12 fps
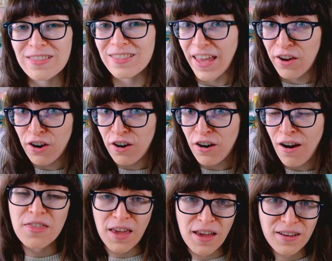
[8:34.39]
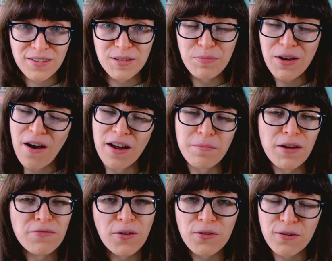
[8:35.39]
layer things behind my
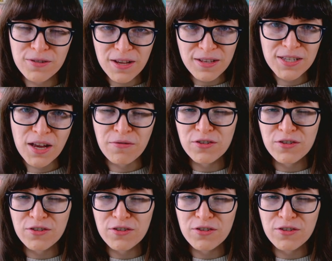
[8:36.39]
photos and stuff,